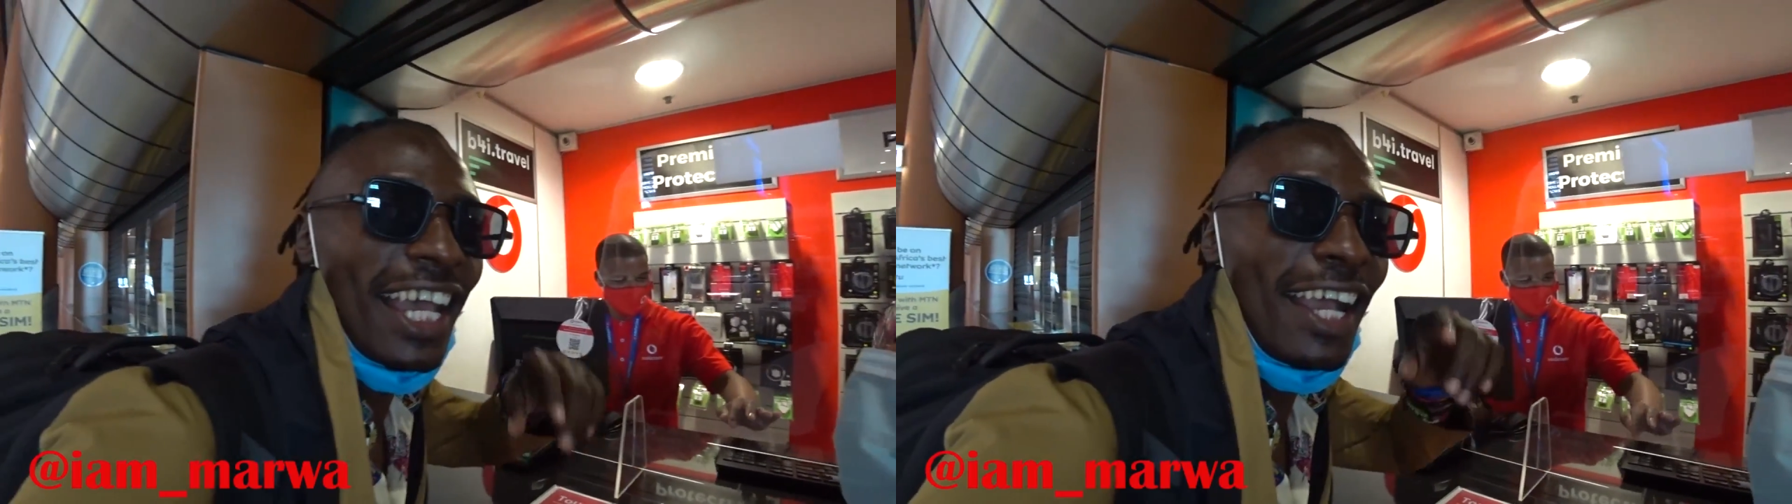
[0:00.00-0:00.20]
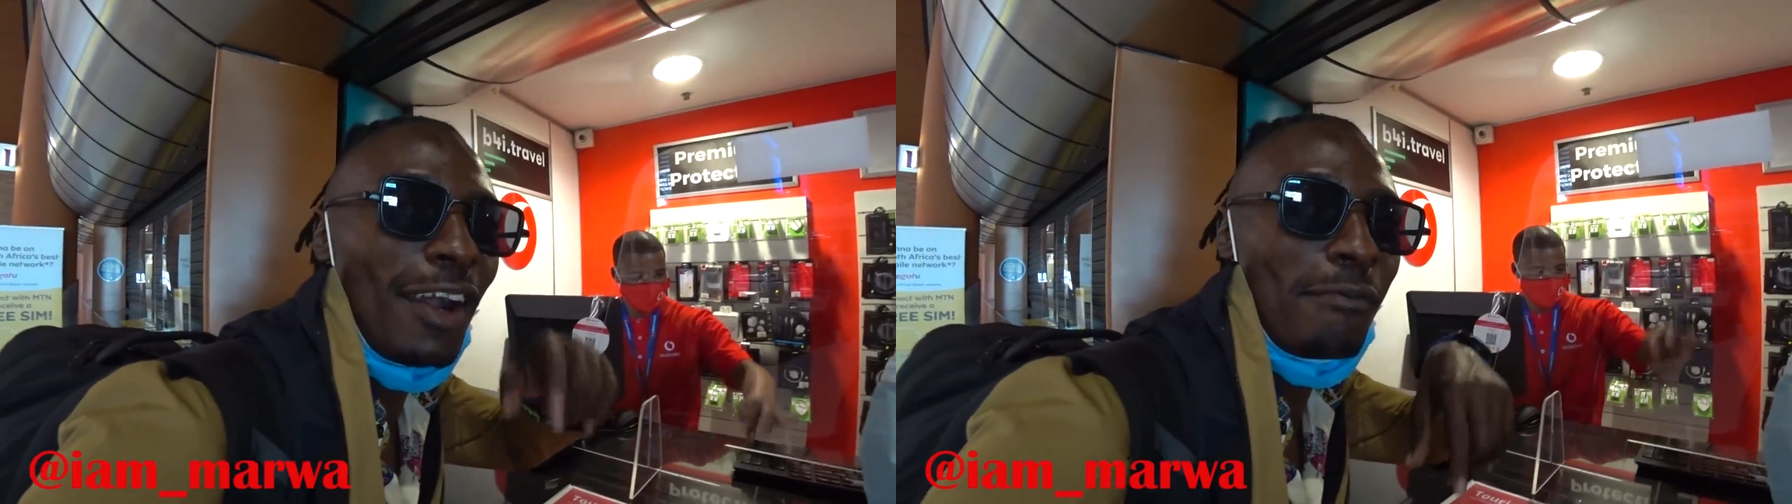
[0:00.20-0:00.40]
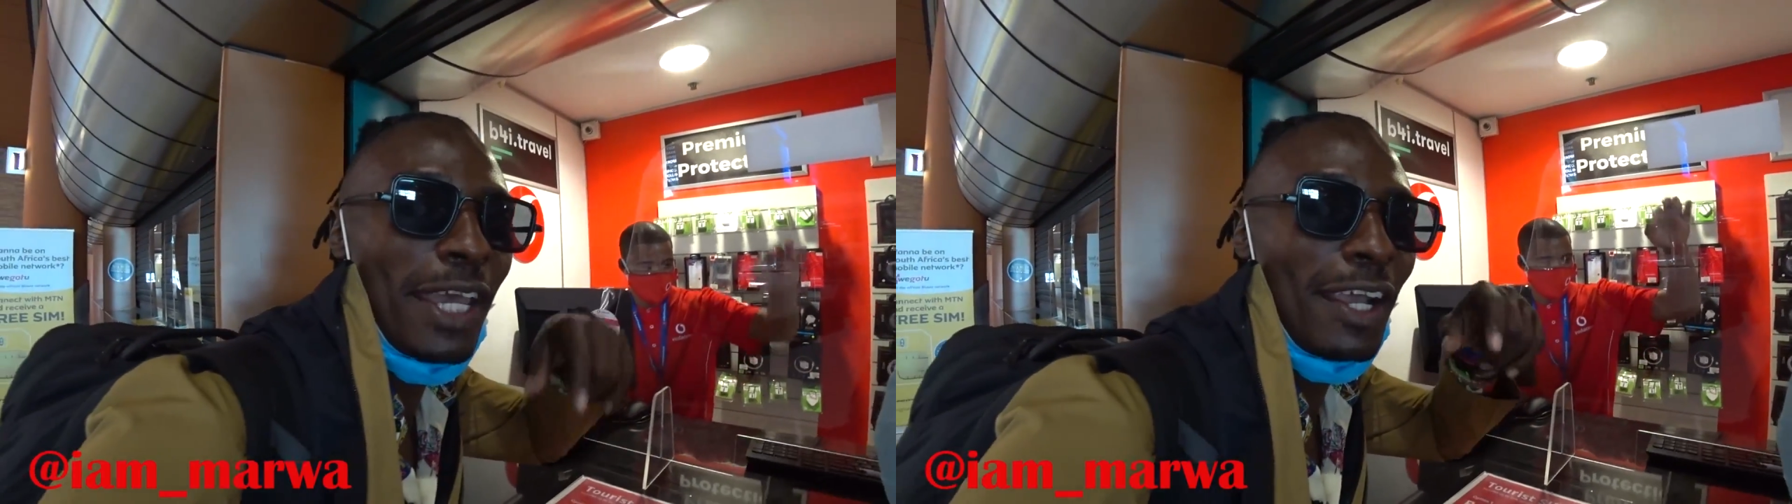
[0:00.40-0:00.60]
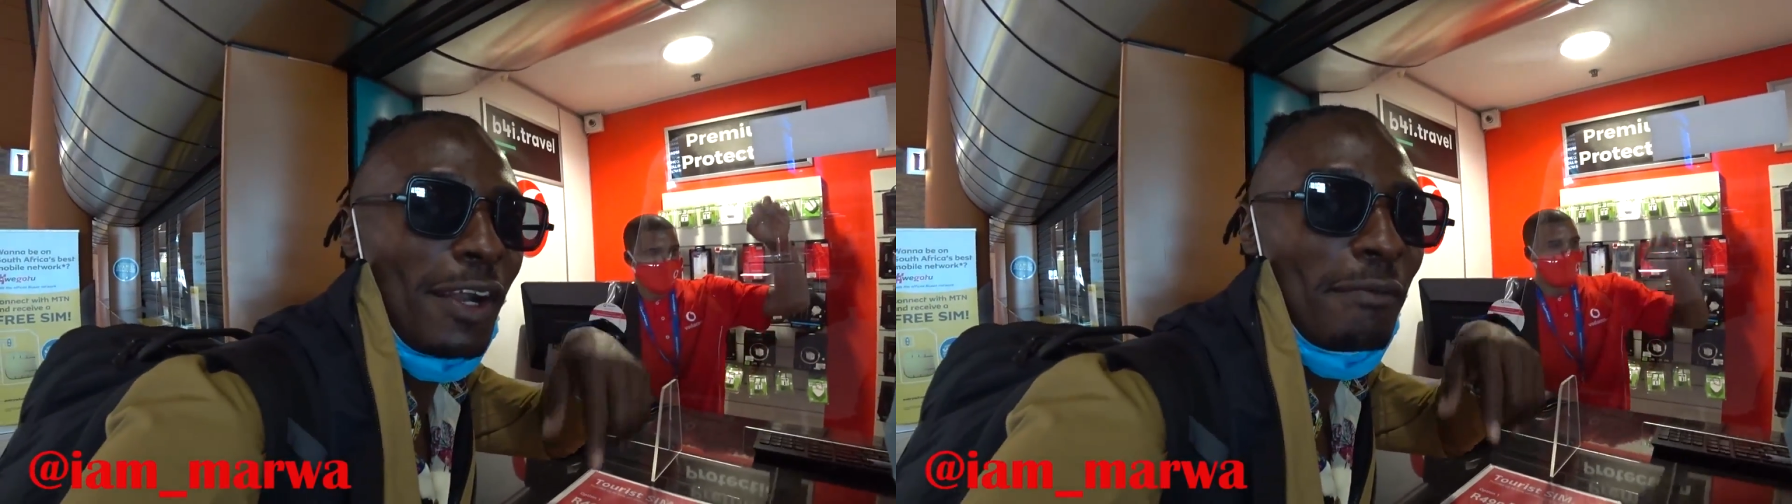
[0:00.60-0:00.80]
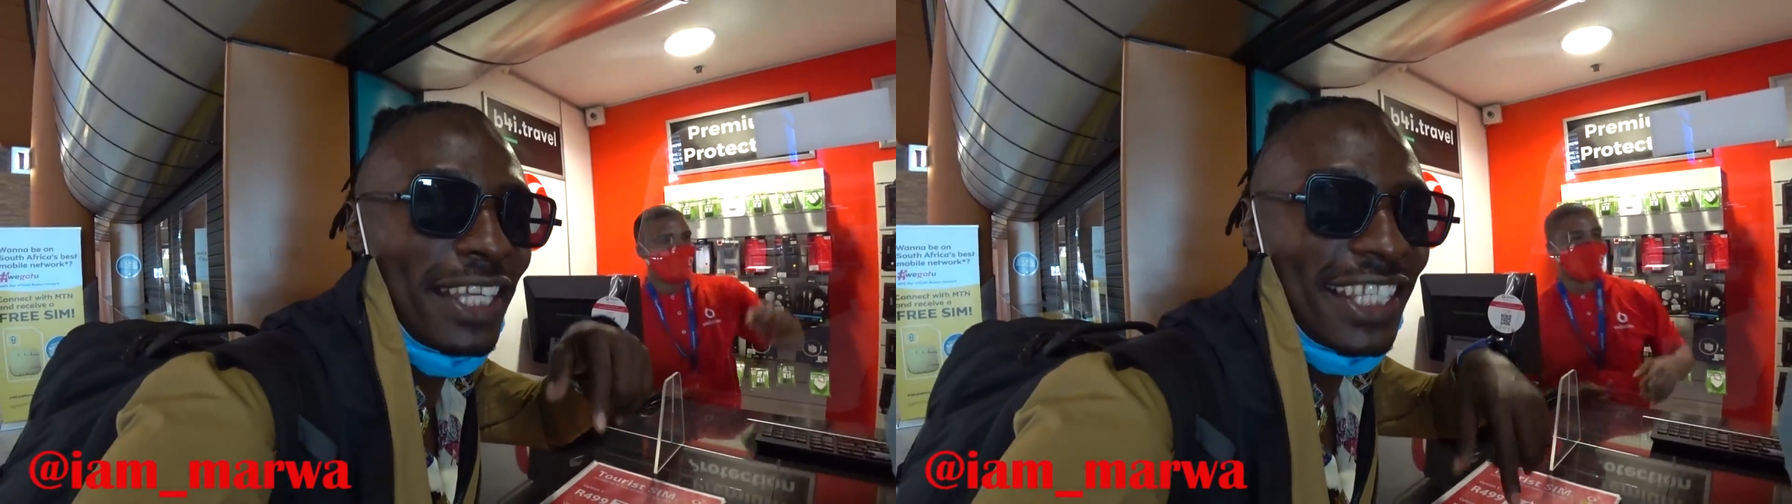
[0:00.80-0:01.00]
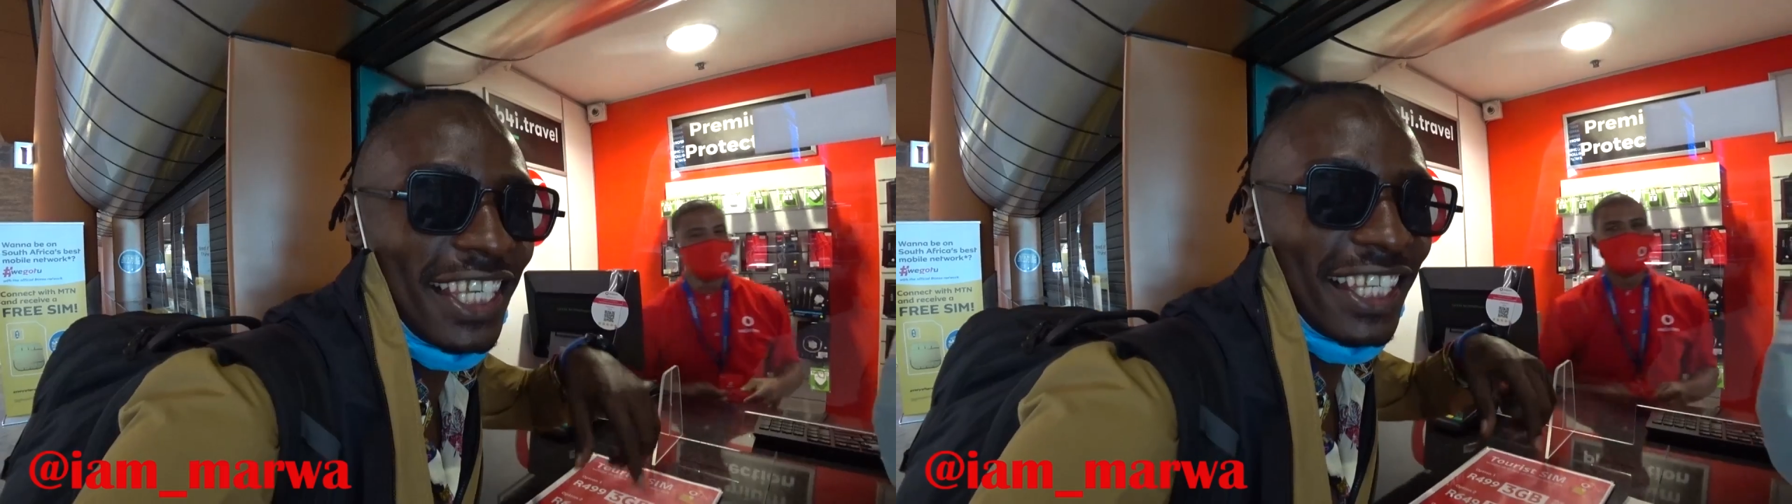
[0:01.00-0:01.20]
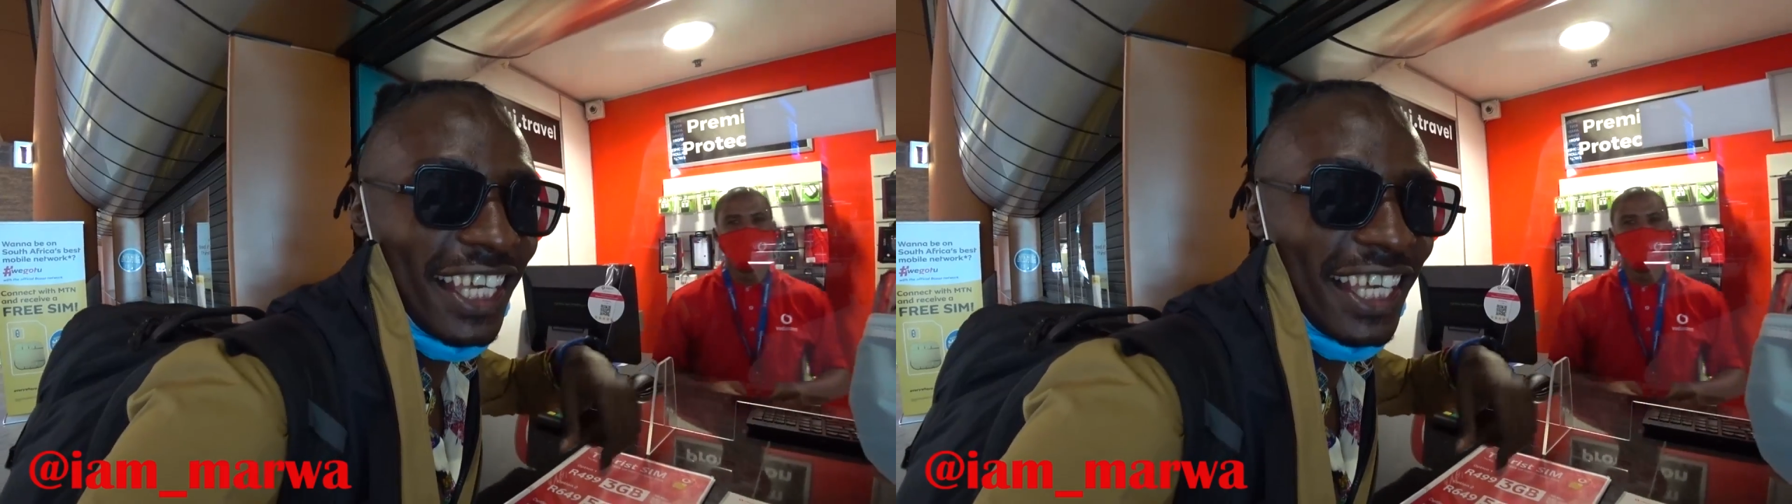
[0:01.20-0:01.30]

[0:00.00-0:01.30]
com- comment in